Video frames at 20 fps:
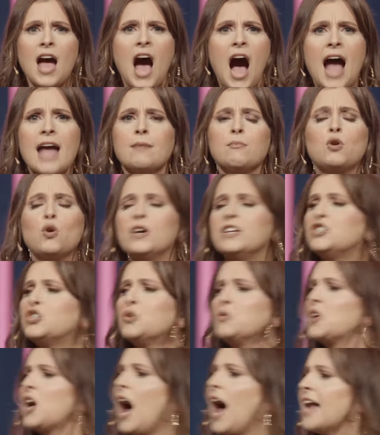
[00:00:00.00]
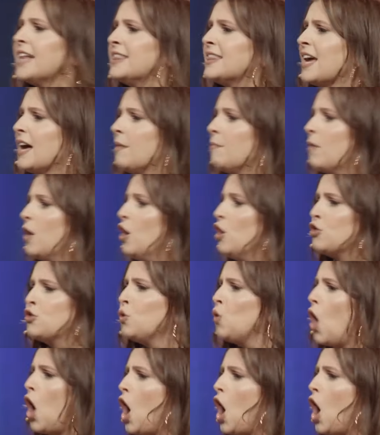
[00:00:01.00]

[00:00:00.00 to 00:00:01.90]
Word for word: I am going to guide them through